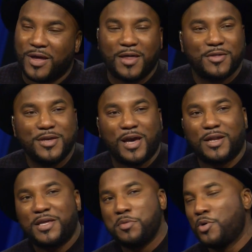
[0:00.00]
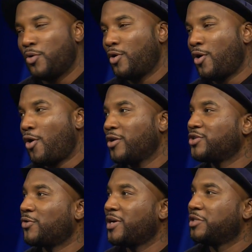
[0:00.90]
Man, he got to keep going hard.
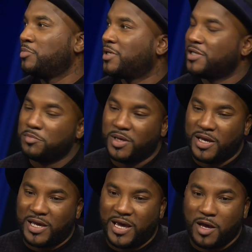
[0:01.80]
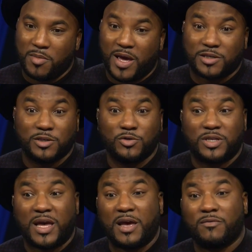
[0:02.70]
It's crazy because me and Cam actually used
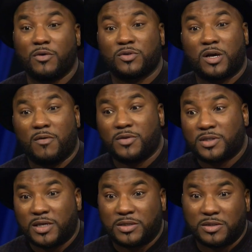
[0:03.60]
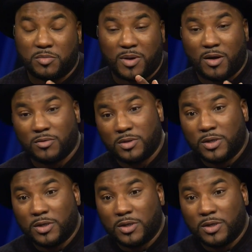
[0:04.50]
to have those conversations about